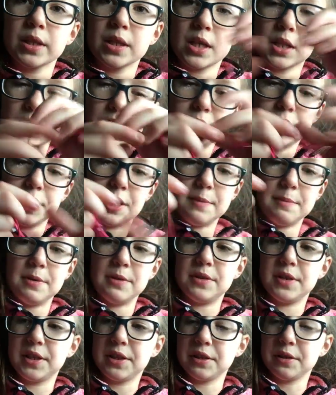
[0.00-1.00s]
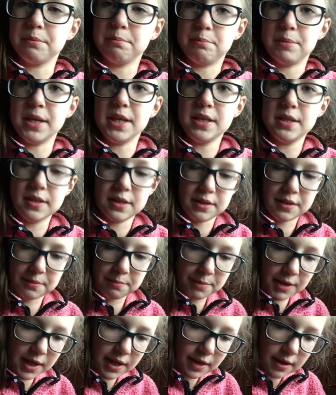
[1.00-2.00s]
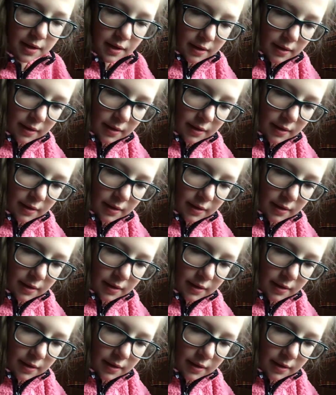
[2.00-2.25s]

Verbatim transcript: to listen to music and then beats, and I think,